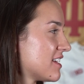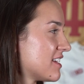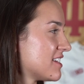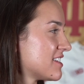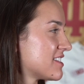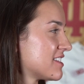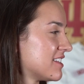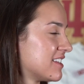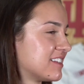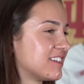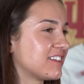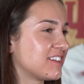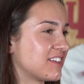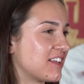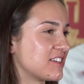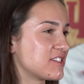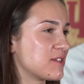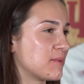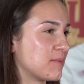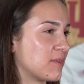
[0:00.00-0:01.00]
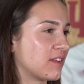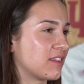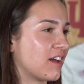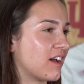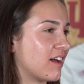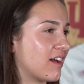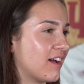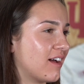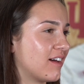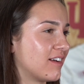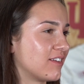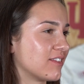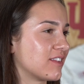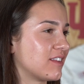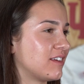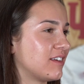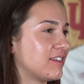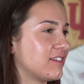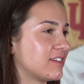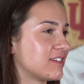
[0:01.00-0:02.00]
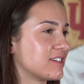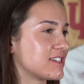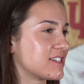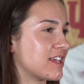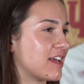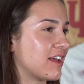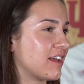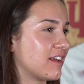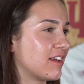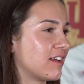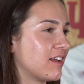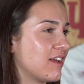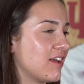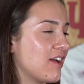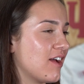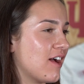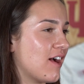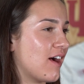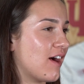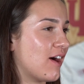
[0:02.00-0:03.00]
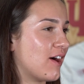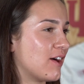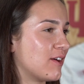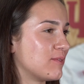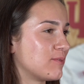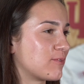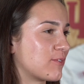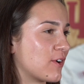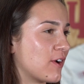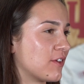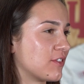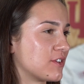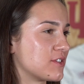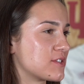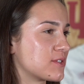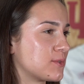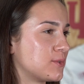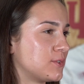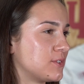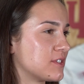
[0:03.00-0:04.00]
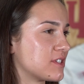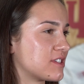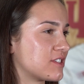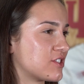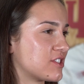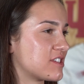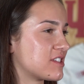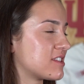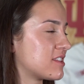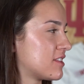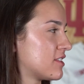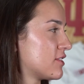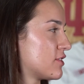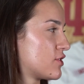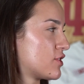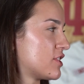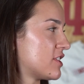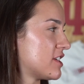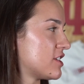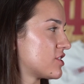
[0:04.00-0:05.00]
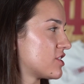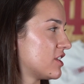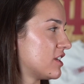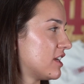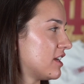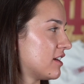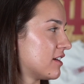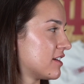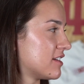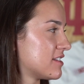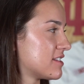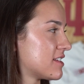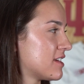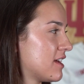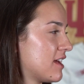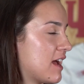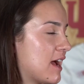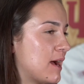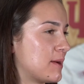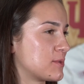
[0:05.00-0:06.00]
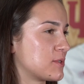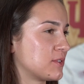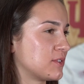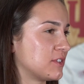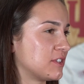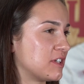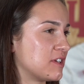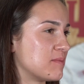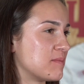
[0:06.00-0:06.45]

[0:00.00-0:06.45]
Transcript: his, and that's something that I don't think you can say for other schools. Just the tradition here is absolutely